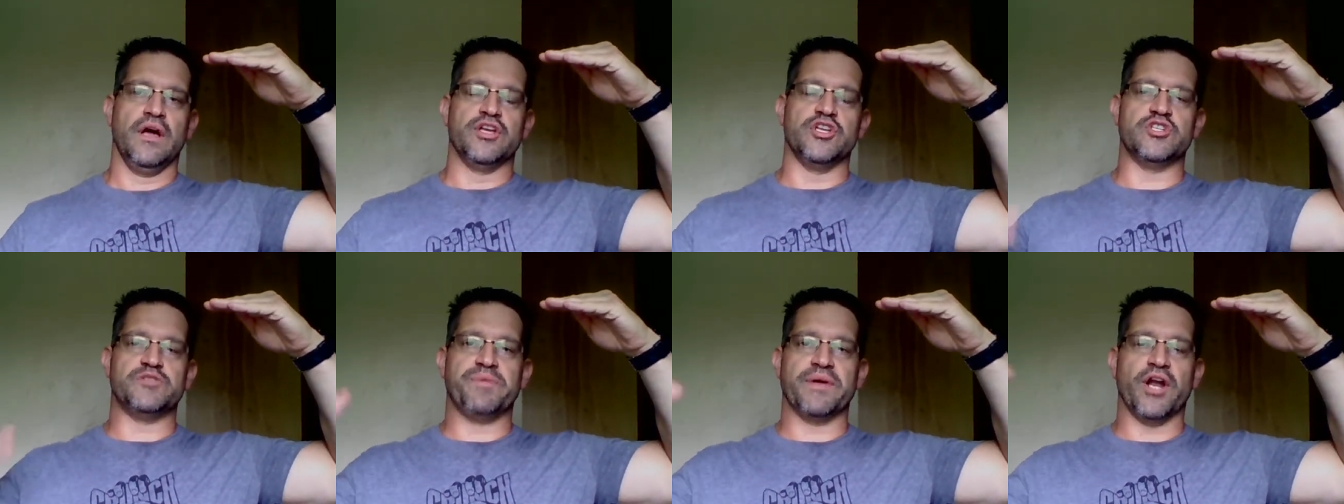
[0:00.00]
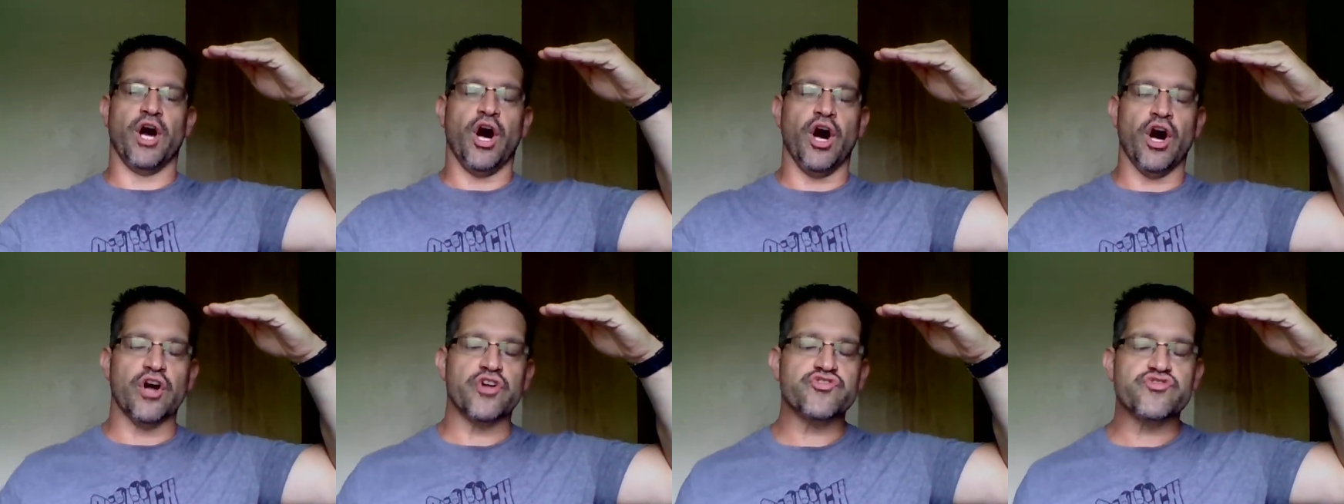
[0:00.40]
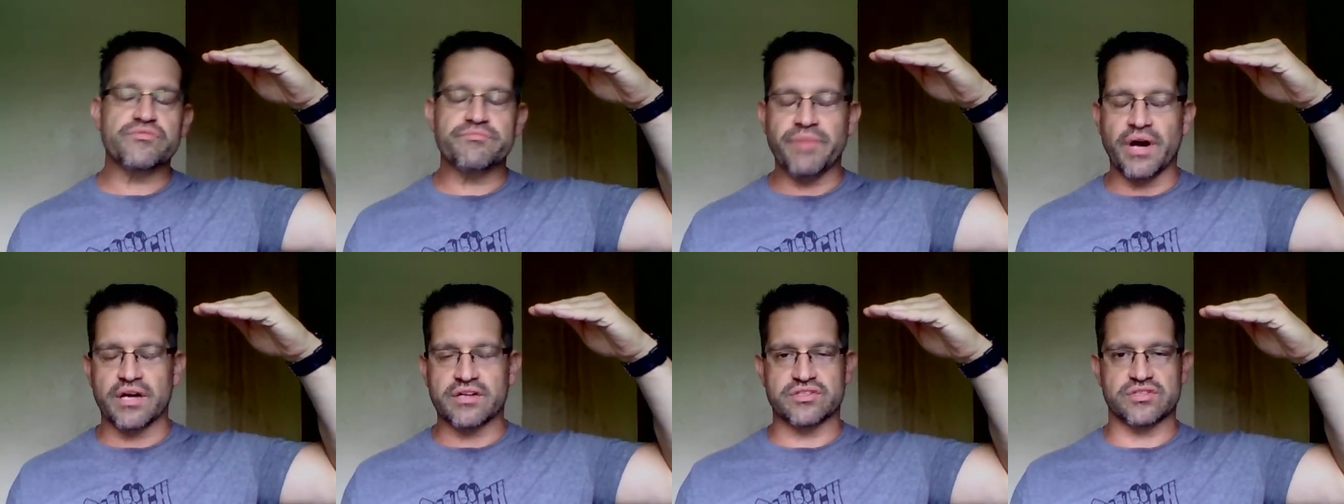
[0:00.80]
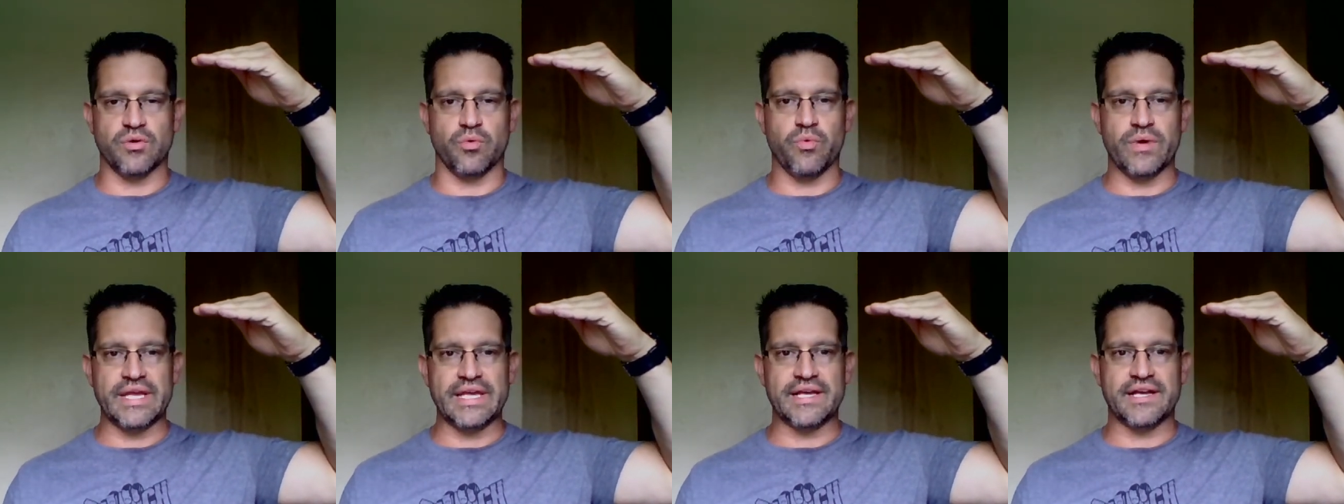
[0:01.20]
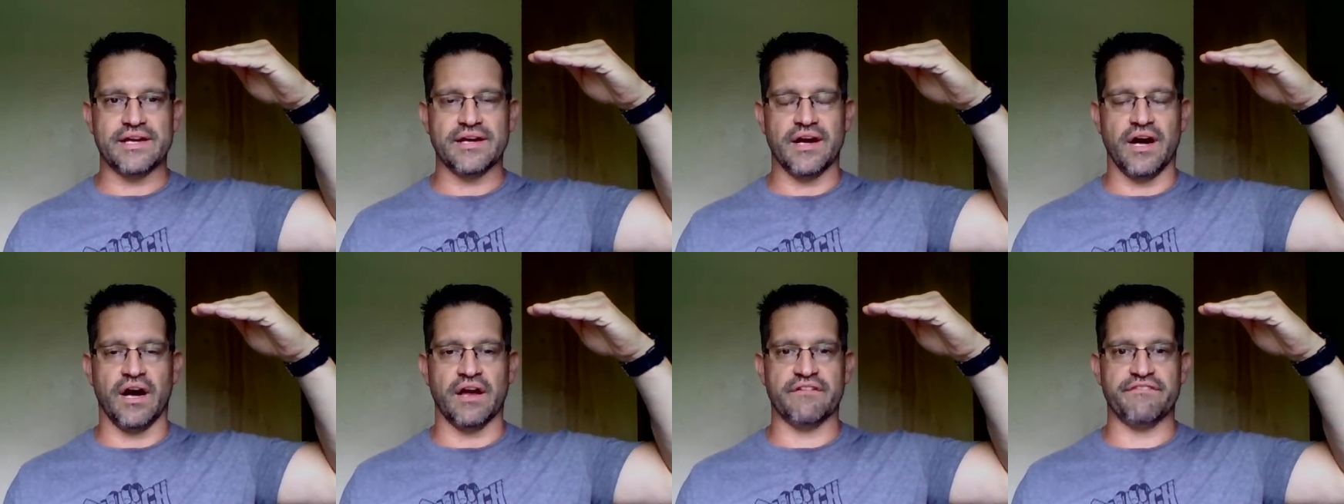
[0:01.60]
You spend $100 a
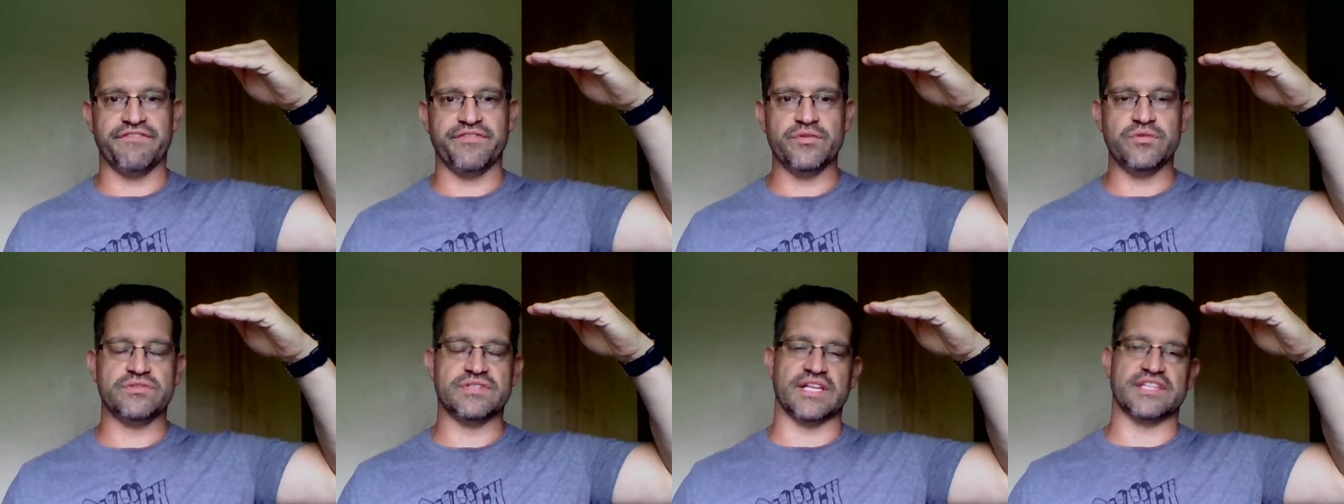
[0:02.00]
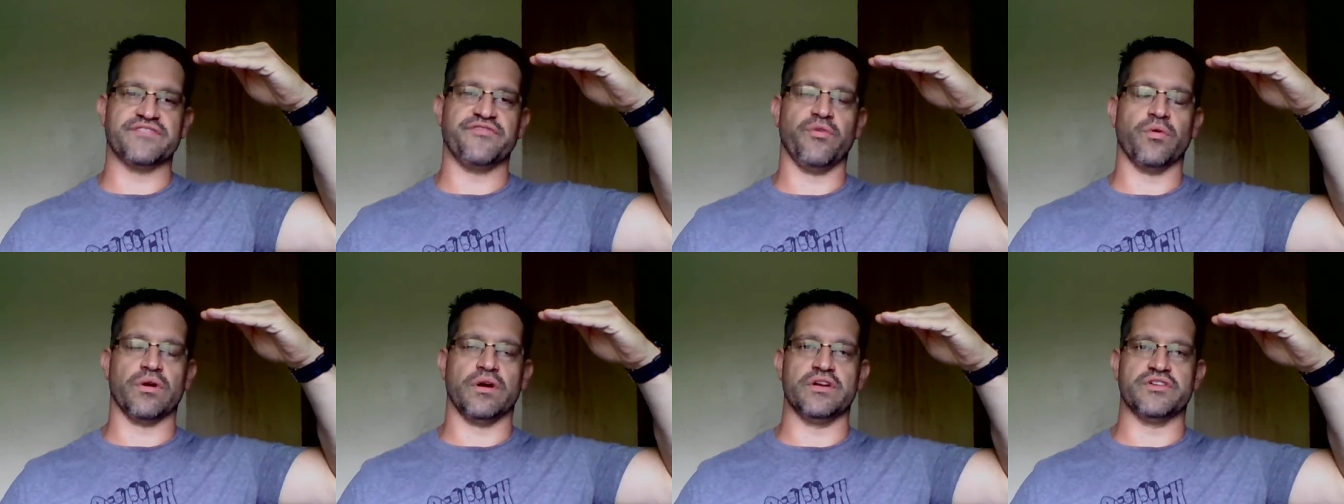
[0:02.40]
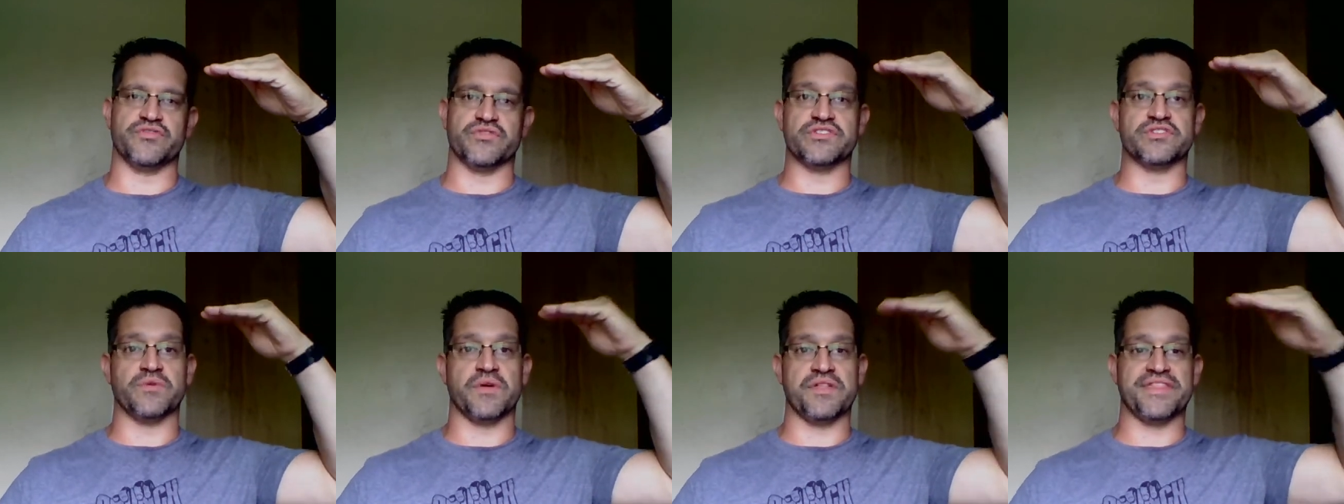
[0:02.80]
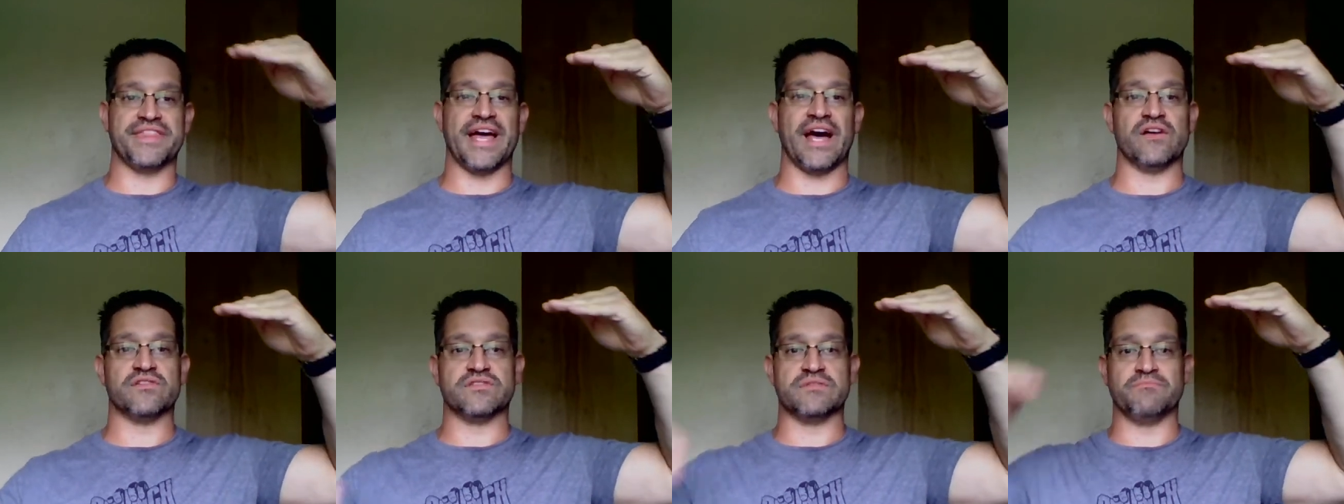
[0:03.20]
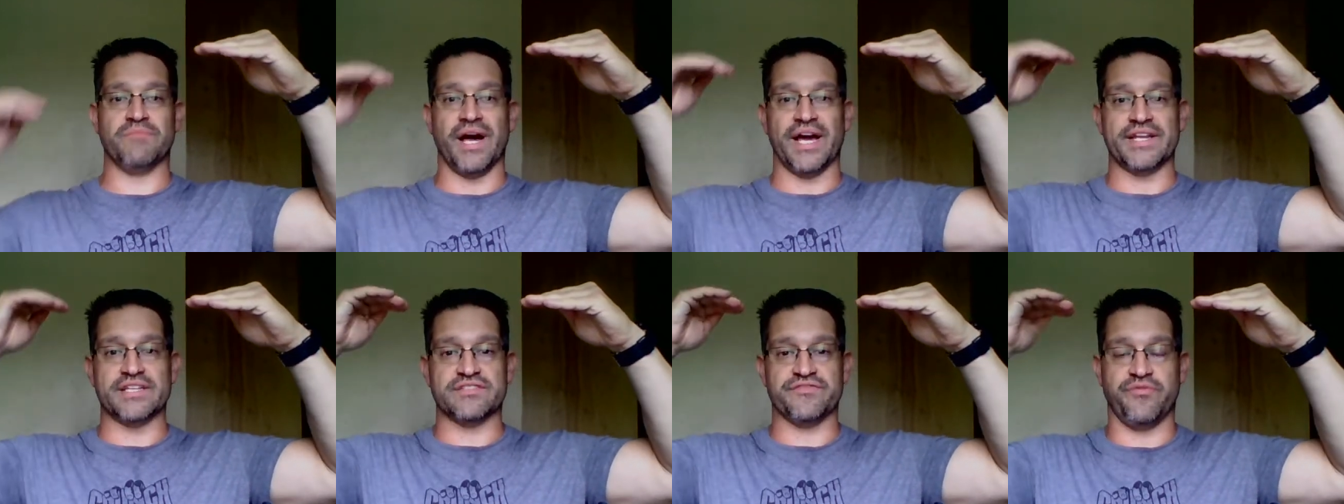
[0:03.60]
week on food, that's 400. So 1,000
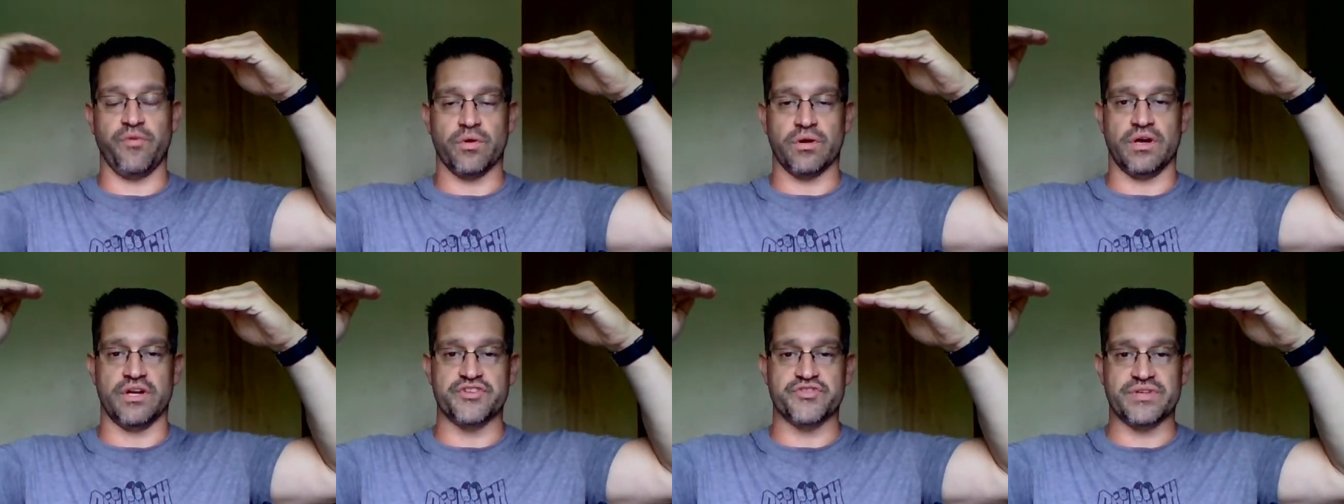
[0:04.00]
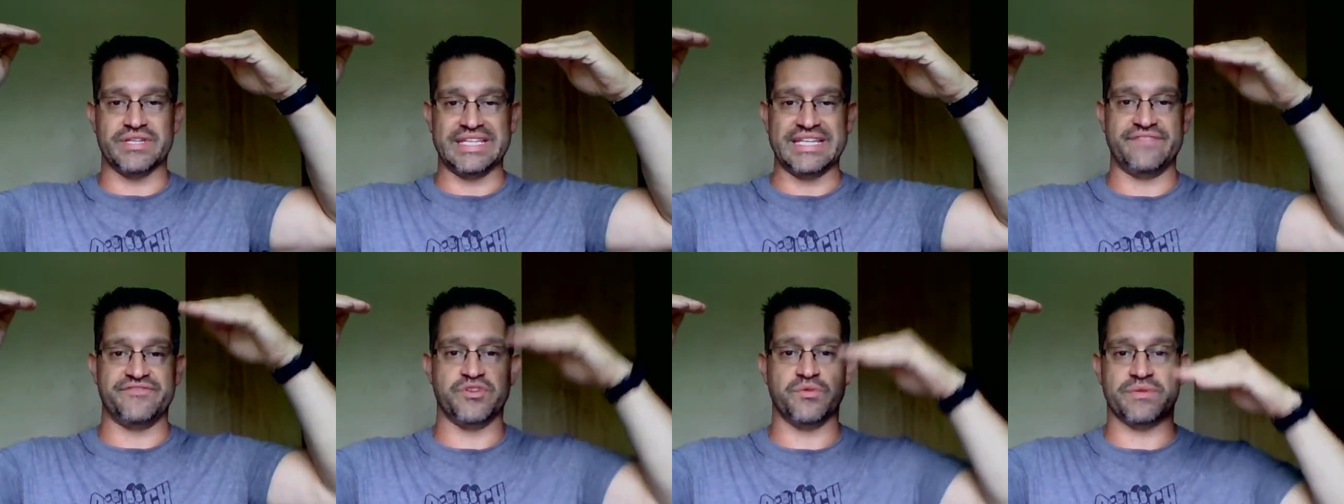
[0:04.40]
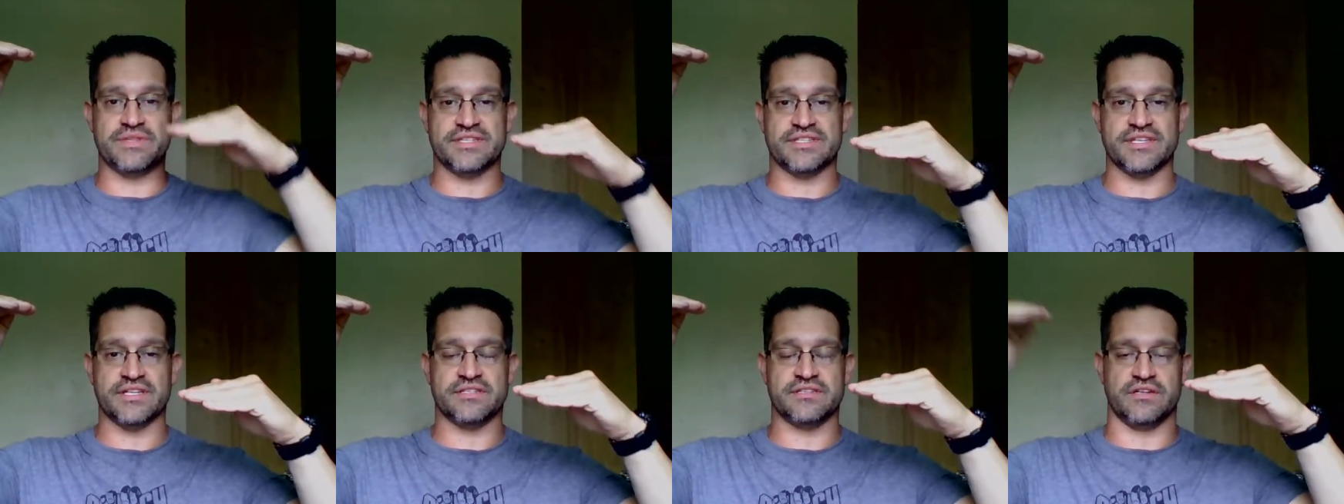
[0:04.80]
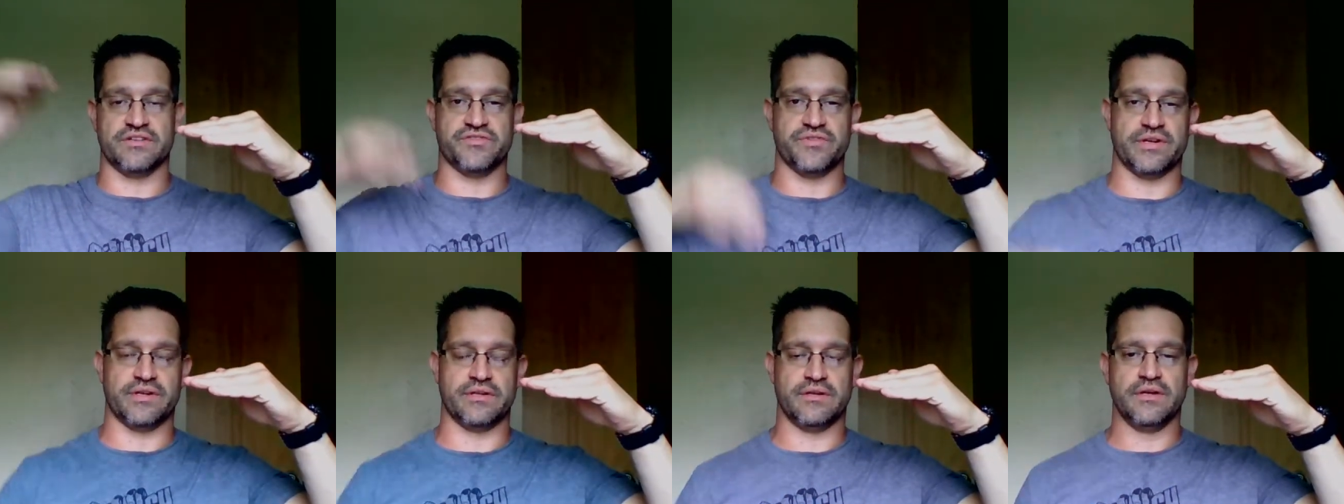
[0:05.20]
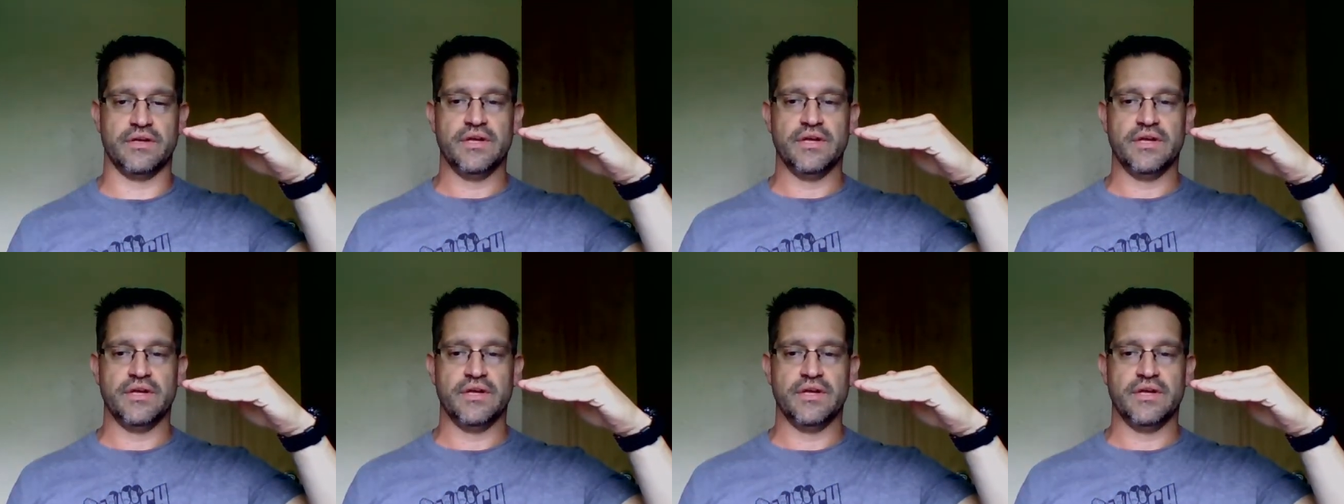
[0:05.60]
minus 400 leaves you with 600.